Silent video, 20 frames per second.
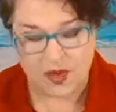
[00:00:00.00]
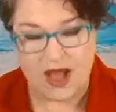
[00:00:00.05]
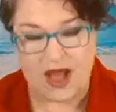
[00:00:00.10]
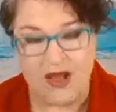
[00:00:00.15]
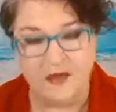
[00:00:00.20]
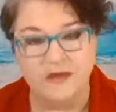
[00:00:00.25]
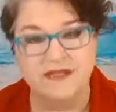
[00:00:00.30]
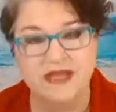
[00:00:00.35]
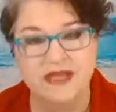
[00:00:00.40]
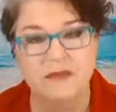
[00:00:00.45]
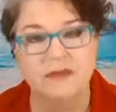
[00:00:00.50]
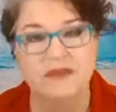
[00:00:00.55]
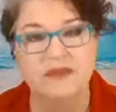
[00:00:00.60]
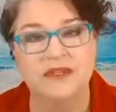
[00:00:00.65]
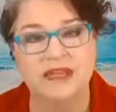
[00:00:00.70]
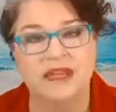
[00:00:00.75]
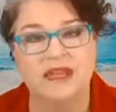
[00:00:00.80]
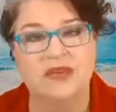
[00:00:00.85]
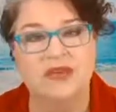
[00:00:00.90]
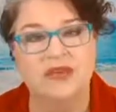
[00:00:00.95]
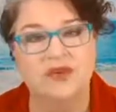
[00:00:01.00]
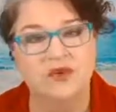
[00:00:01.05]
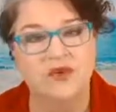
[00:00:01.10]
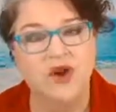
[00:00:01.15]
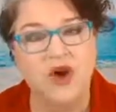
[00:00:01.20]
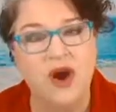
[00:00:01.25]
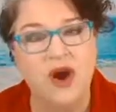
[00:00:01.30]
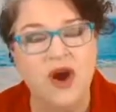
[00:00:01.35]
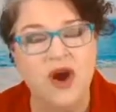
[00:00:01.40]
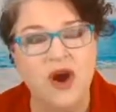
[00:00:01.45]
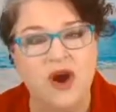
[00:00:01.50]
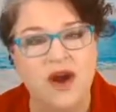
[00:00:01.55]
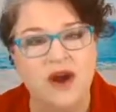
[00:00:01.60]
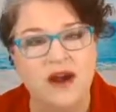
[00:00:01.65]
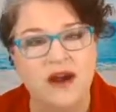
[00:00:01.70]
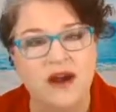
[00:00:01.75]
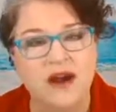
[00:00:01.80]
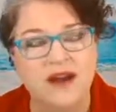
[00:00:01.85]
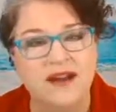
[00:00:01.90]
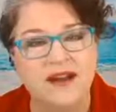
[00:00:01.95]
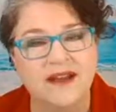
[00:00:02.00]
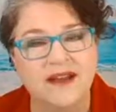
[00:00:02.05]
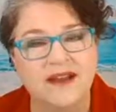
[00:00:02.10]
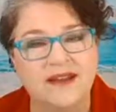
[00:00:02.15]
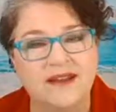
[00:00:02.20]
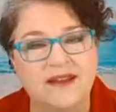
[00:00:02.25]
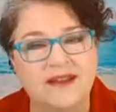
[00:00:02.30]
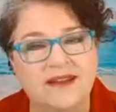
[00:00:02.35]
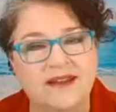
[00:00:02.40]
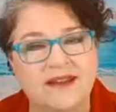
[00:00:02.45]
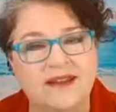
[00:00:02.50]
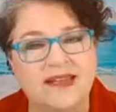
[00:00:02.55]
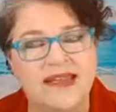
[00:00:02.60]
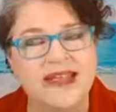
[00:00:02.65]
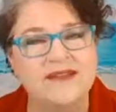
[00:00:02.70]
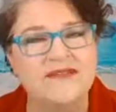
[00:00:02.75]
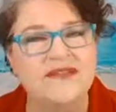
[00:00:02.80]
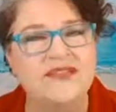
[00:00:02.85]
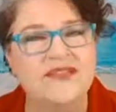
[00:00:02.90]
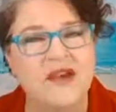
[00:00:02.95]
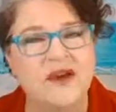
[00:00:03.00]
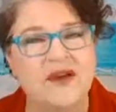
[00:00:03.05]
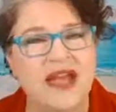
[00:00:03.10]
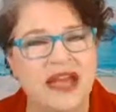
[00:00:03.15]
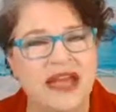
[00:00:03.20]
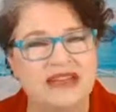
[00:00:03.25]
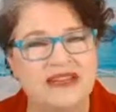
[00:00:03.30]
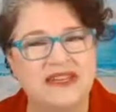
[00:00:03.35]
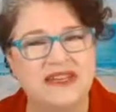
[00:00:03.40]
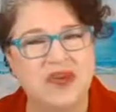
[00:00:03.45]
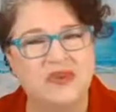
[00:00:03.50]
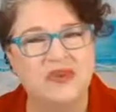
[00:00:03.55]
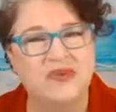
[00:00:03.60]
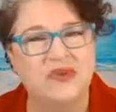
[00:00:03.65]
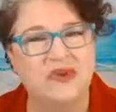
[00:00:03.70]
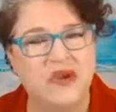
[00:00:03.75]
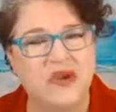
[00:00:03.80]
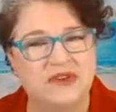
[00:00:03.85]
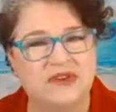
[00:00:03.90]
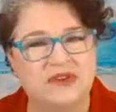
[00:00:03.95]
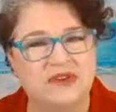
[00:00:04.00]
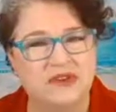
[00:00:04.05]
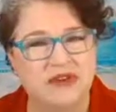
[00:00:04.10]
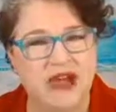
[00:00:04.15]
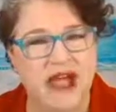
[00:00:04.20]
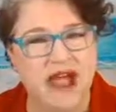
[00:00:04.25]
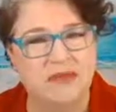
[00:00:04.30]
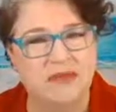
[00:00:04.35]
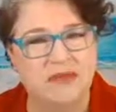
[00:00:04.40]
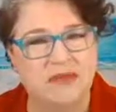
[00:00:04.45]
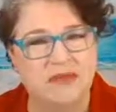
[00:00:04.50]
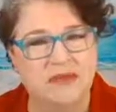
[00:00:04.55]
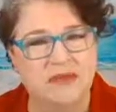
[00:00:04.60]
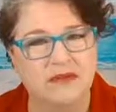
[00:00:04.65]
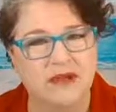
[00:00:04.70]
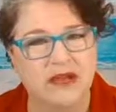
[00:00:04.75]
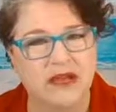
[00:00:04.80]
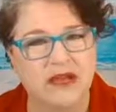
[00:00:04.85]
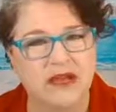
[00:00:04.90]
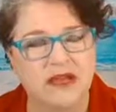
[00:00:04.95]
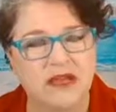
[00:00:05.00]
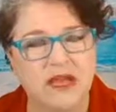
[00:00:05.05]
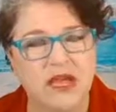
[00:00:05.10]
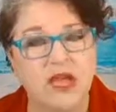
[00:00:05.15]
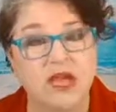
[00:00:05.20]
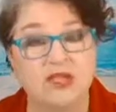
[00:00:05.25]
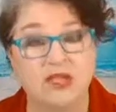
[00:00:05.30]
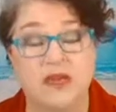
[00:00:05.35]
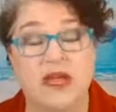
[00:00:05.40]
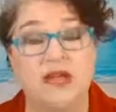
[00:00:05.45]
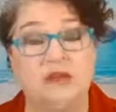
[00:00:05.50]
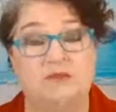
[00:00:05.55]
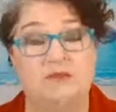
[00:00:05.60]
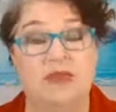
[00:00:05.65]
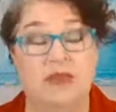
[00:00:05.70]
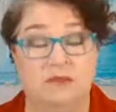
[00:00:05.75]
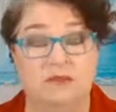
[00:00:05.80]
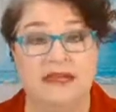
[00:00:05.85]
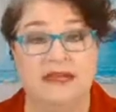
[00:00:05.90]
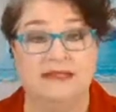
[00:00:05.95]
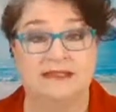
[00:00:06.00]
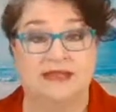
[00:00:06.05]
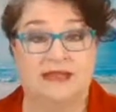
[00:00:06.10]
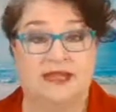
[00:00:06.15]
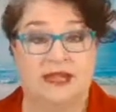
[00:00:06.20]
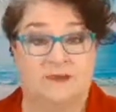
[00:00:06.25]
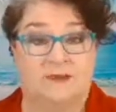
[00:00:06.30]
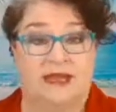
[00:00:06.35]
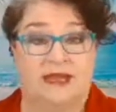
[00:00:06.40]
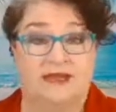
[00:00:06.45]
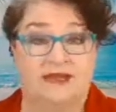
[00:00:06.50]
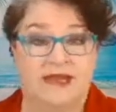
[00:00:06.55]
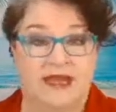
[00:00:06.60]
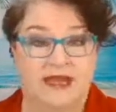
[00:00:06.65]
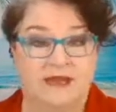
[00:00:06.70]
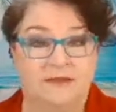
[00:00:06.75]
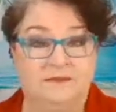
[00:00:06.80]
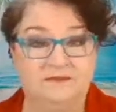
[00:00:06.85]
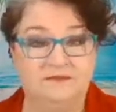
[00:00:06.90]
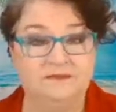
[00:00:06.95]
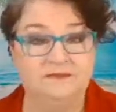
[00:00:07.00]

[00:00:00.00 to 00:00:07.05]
I was able to get a new car, even though I had to go through all this crap, right? So I had a big blessing come out of that.